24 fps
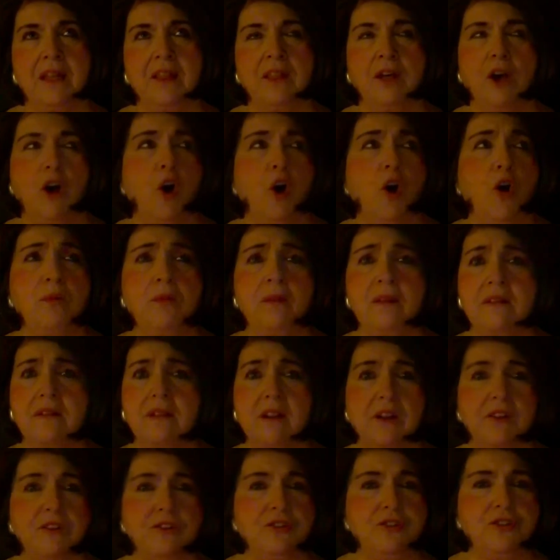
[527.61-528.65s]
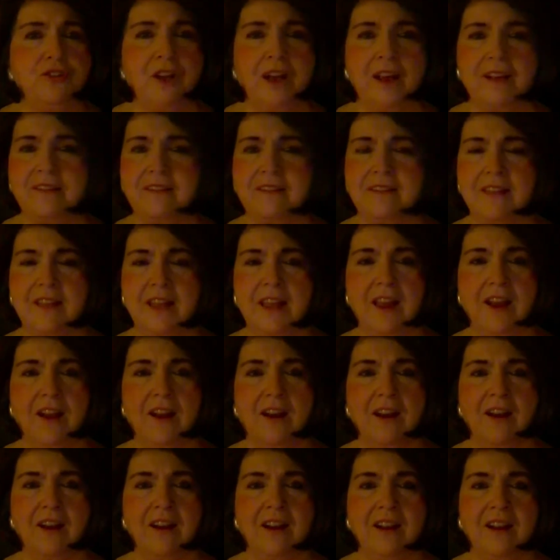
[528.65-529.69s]
the homeless are just
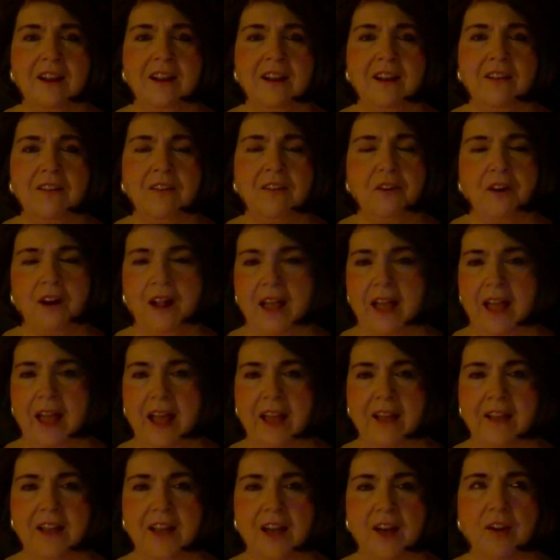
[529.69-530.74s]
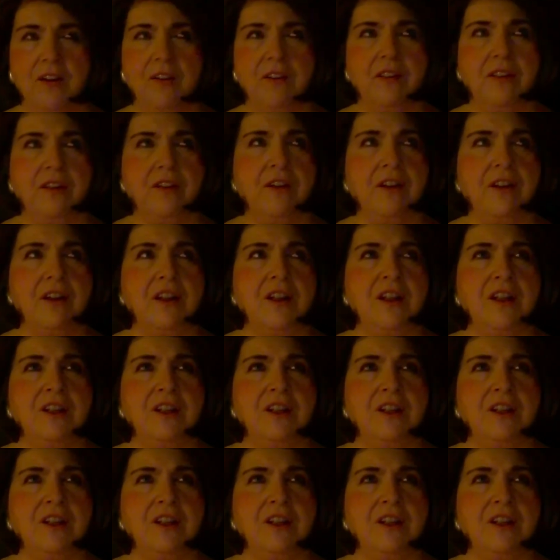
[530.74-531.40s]
there for a handout, or they're